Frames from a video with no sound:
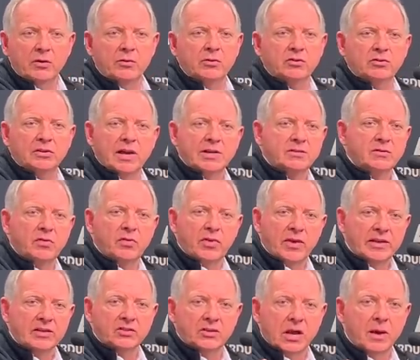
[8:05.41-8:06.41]
There's lots of
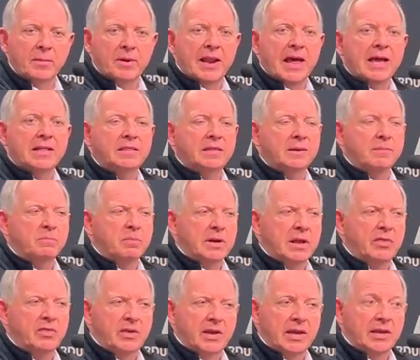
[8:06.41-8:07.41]
things coming at them. But
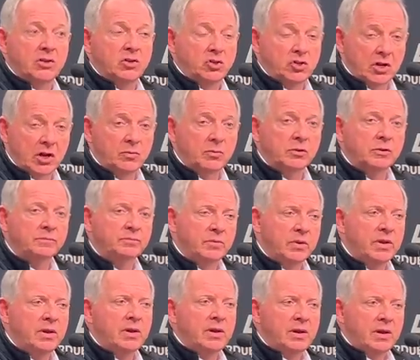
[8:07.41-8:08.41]
I think in general,
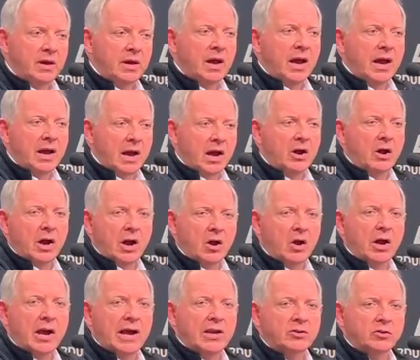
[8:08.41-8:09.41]
our
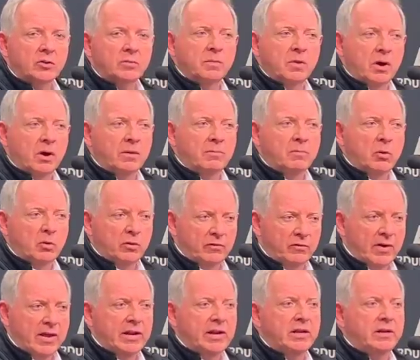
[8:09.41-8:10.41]
guys are
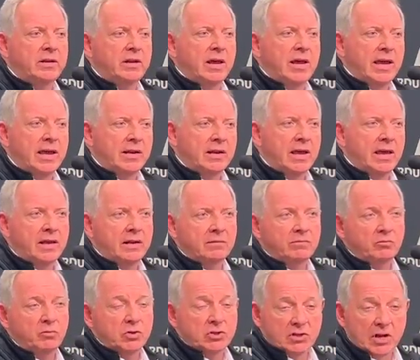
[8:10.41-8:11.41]
motivated
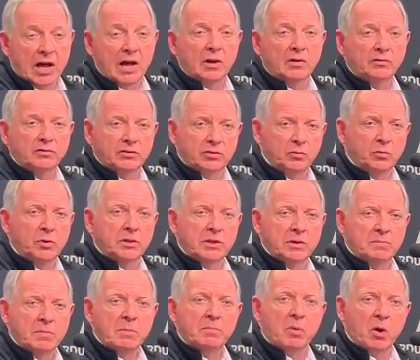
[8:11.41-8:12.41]
and resolved to really
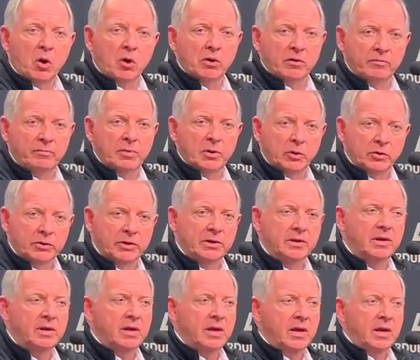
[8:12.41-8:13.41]
be part of
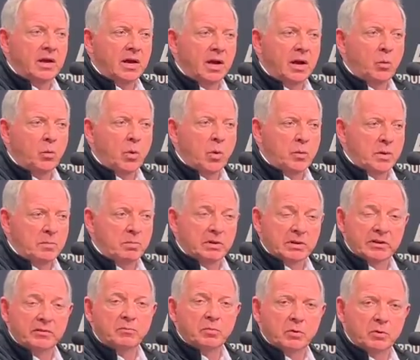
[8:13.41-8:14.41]
building what we
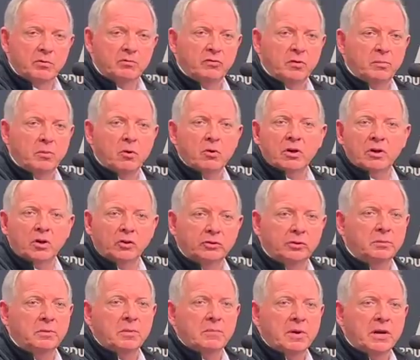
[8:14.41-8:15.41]
believe Purdue football can
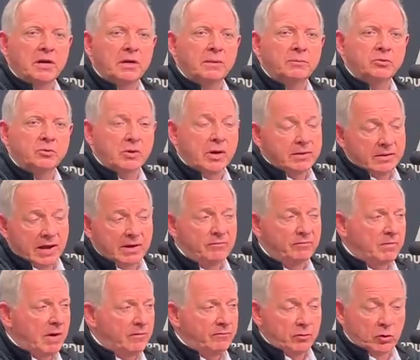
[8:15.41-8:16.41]
ultimately become. So
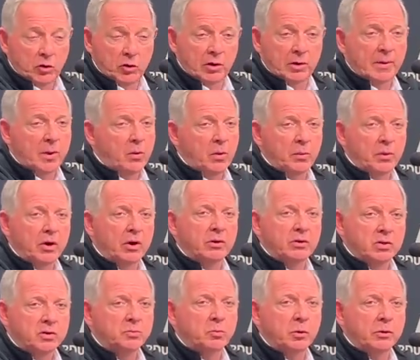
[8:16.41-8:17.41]
I feel good about where we are at
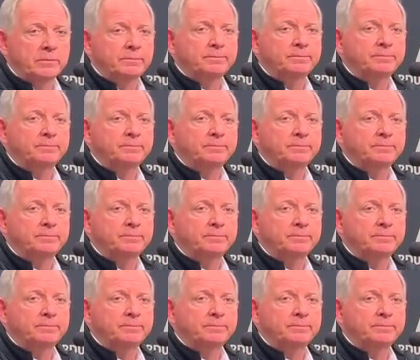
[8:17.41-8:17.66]
this point.